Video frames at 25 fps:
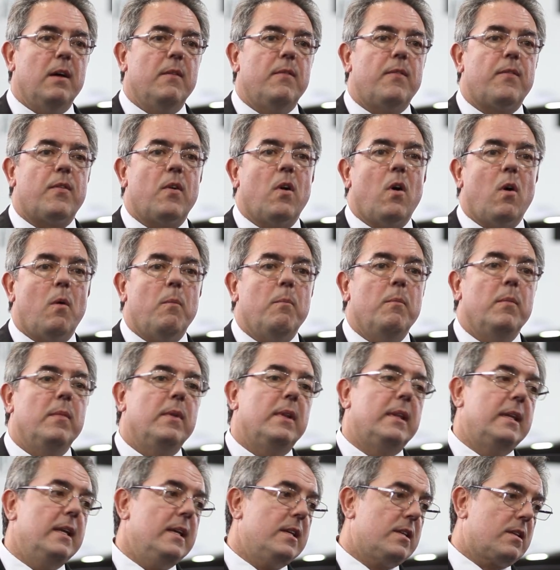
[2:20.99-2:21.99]
from
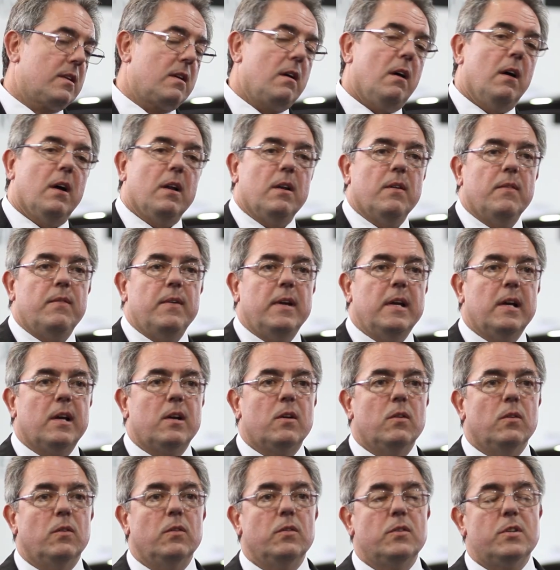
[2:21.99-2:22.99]
this kind of
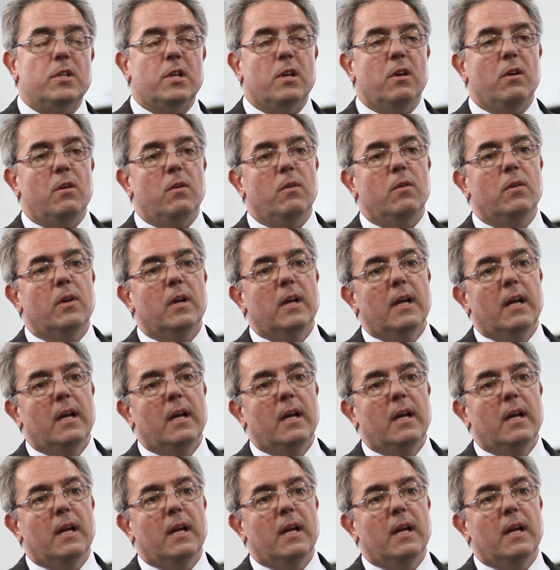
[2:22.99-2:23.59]
vehicle to